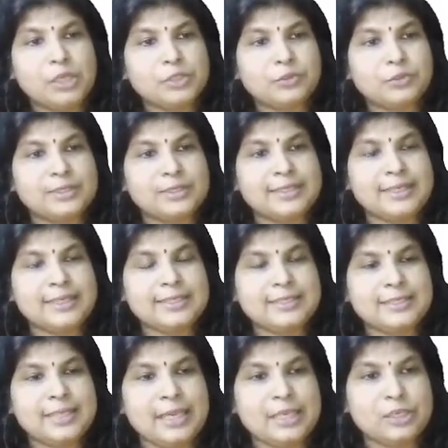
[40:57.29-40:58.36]
So
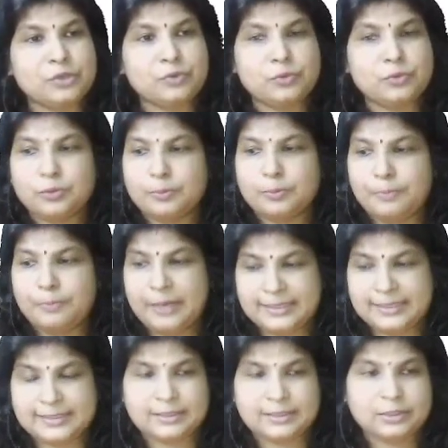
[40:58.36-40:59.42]
60u
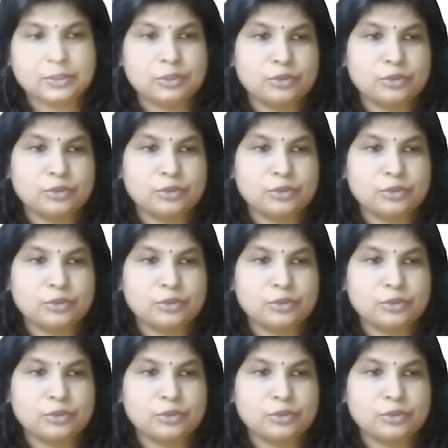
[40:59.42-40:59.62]
plus